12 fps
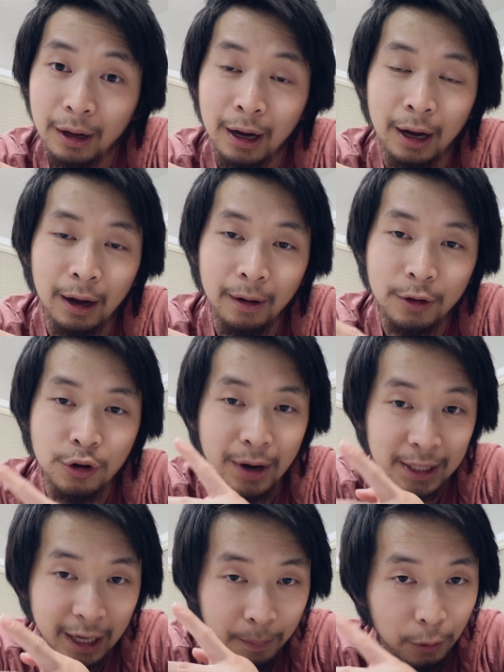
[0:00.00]

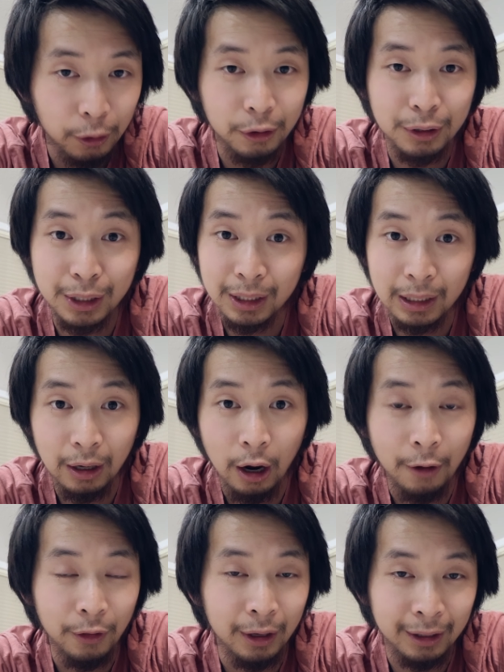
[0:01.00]
USM motors
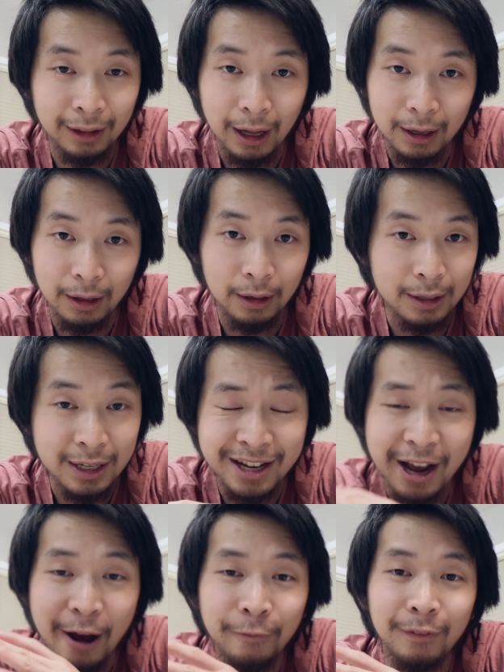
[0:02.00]
on the
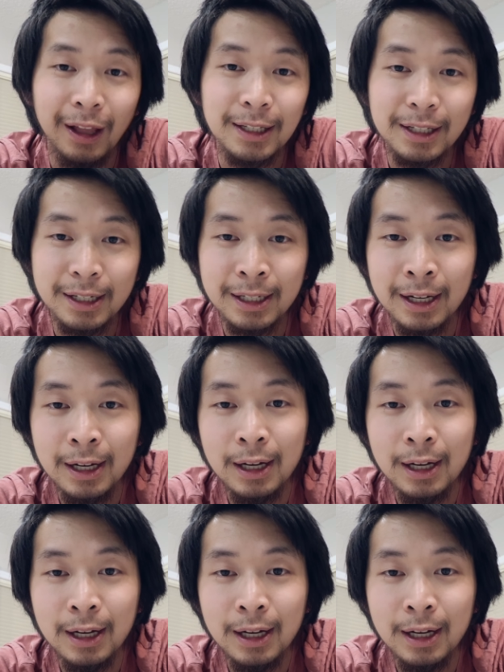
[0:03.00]
EF lenses.